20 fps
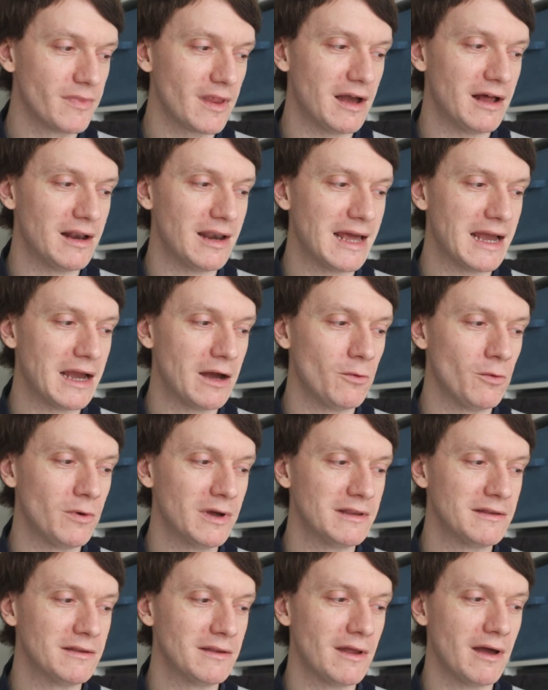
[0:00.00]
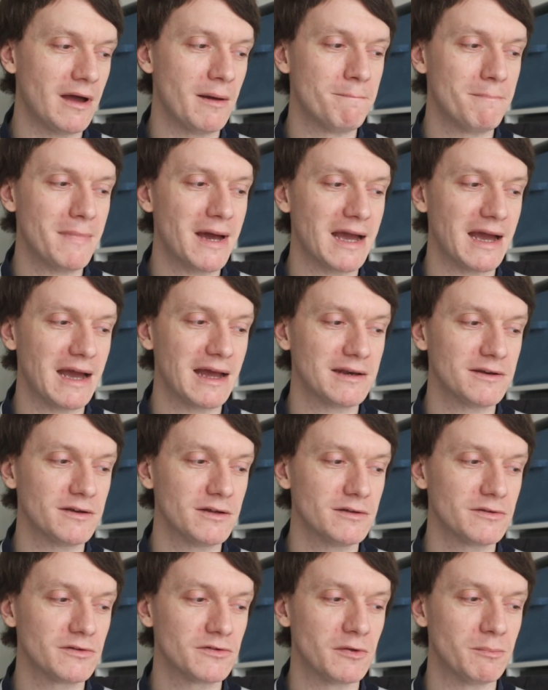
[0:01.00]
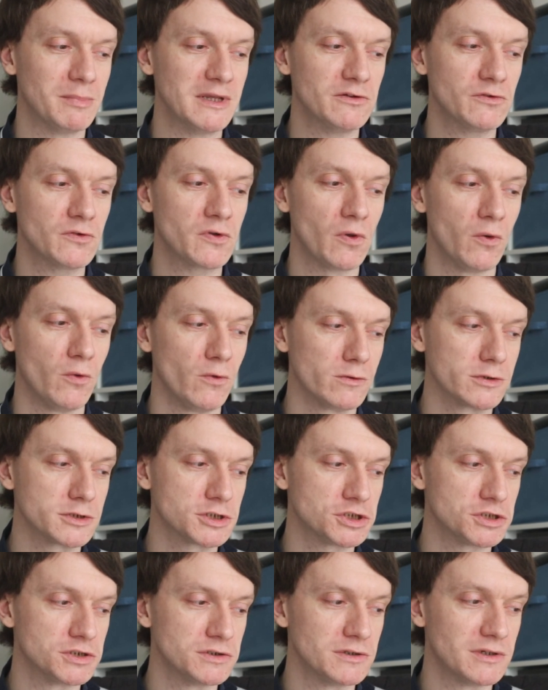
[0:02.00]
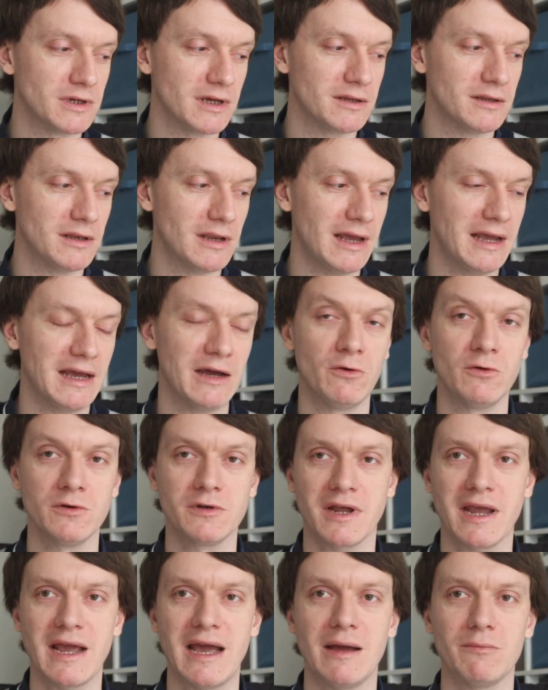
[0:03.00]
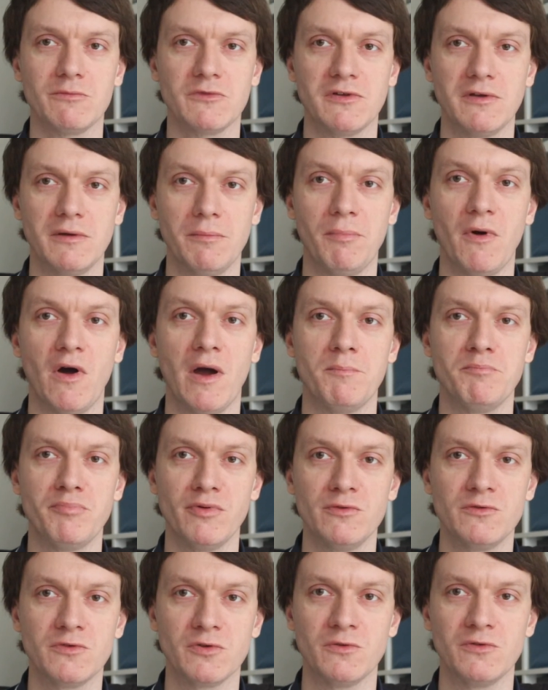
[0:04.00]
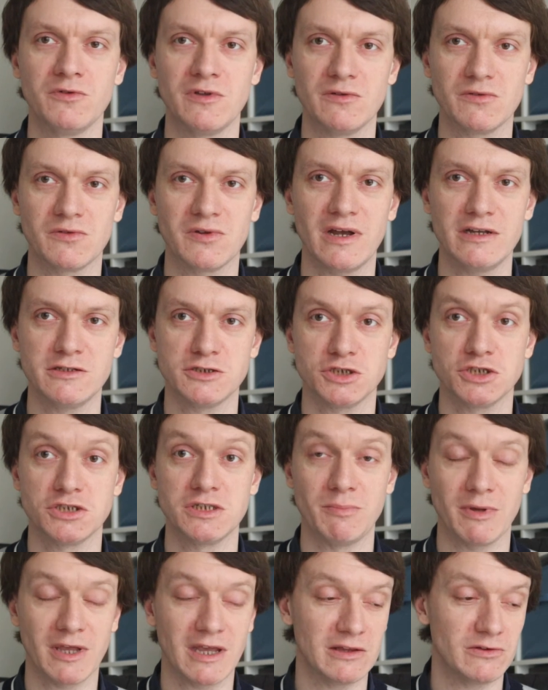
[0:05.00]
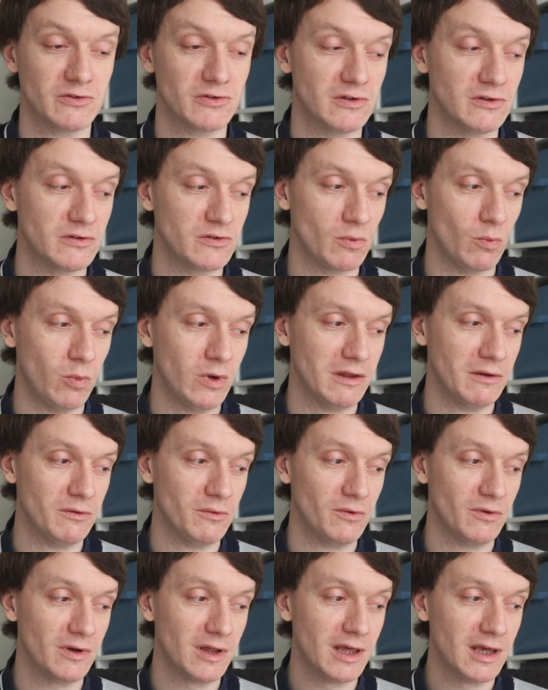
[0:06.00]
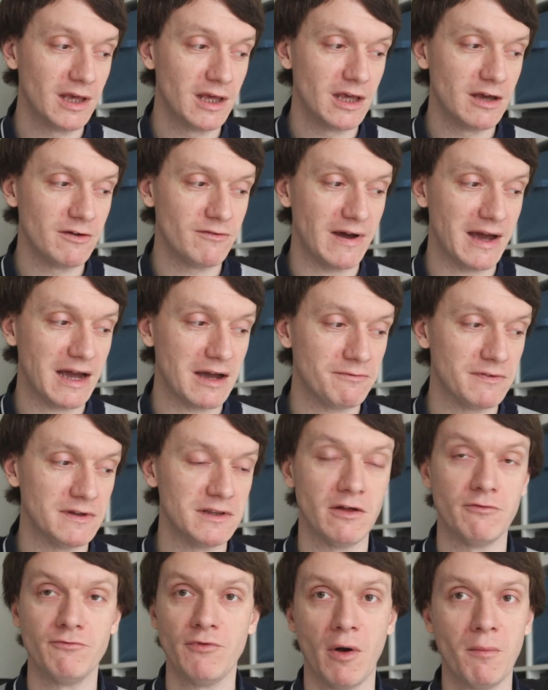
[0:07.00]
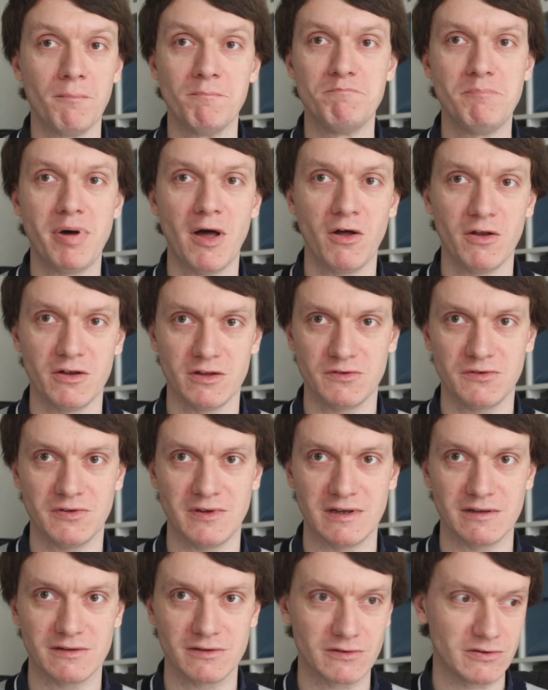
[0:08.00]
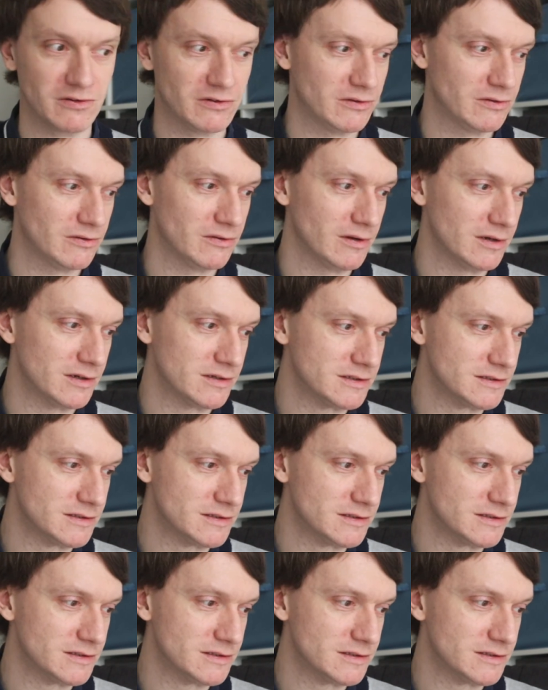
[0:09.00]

allowing a man to be tortured and held captive by a brutal dictatorship against his will for having the wrong politics.